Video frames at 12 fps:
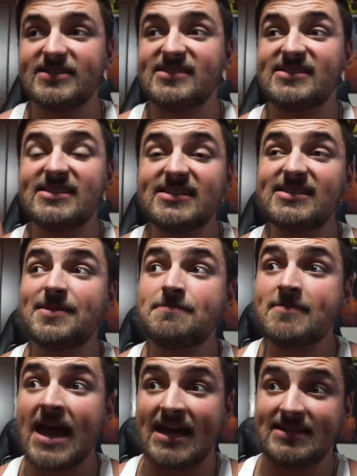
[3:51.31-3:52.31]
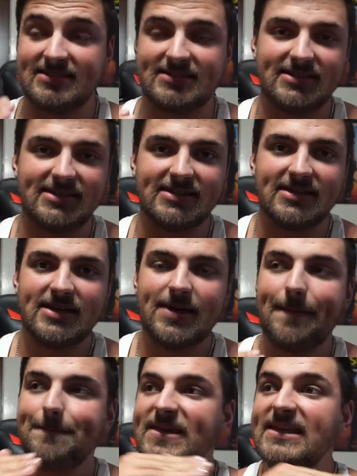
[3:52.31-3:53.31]
systematically
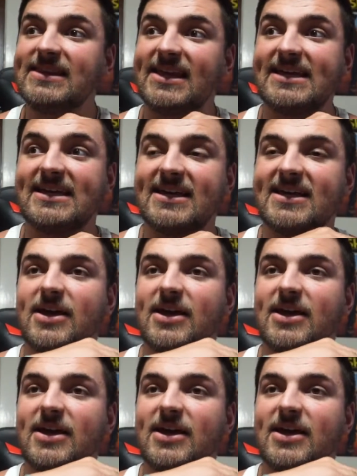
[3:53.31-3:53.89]
be like